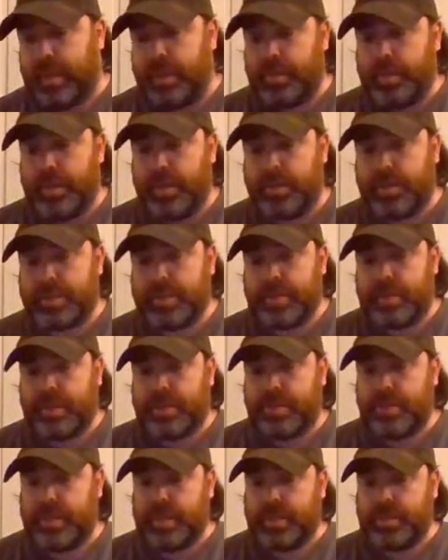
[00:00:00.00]
I mean, it looks like
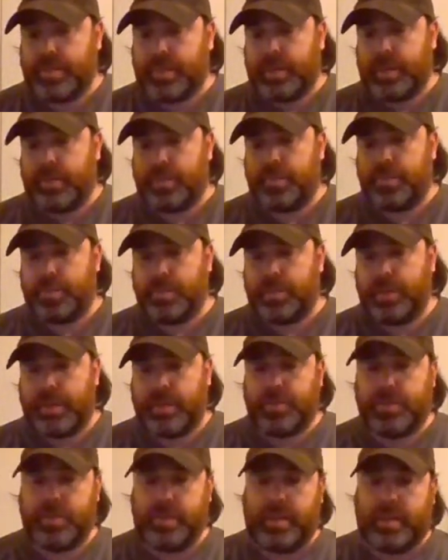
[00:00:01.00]
the trans
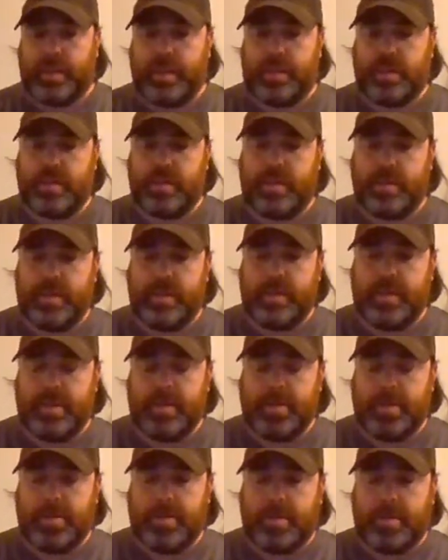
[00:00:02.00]
pride flag,
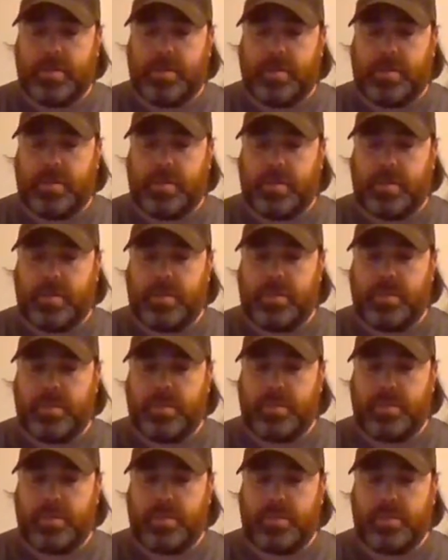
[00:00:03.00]

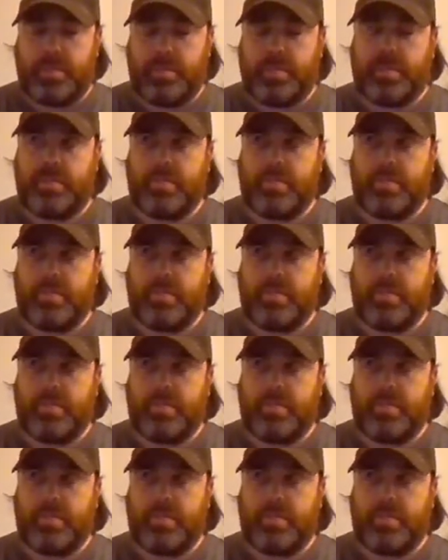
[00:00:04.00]
although,